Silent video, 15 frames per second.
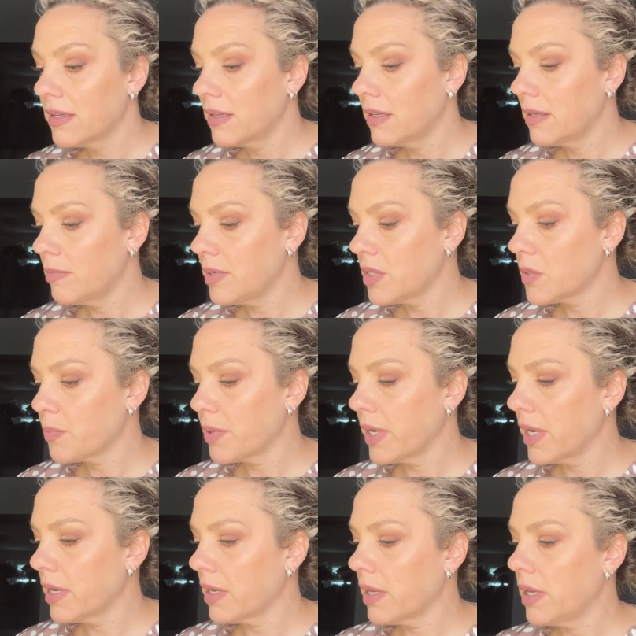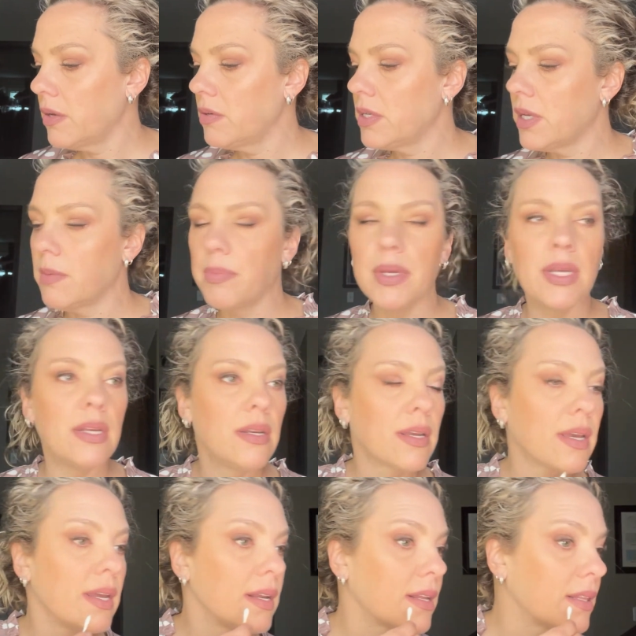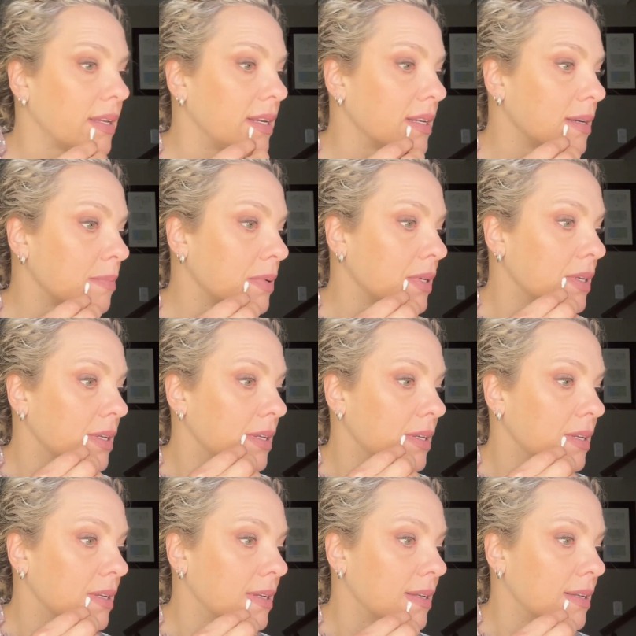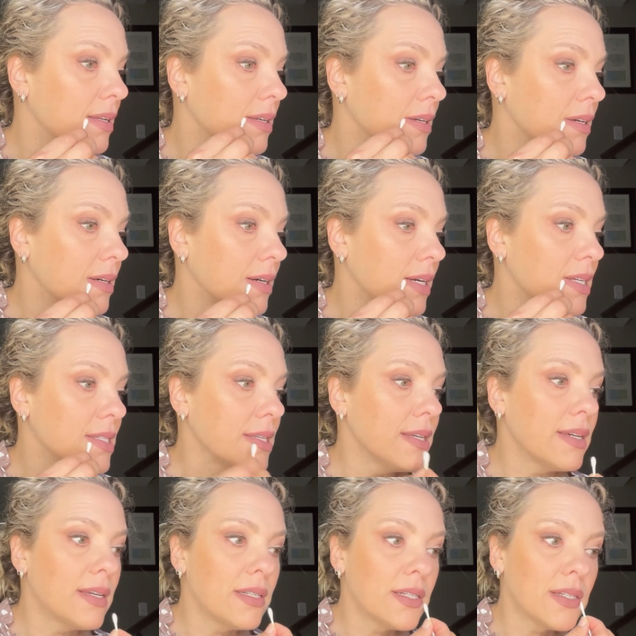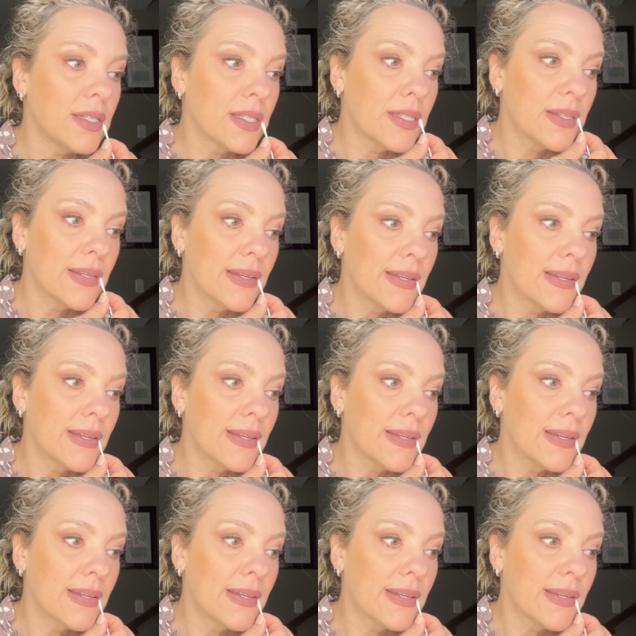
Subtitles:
I'm just bringing a Q-tip in to kind of clean up crazy edges.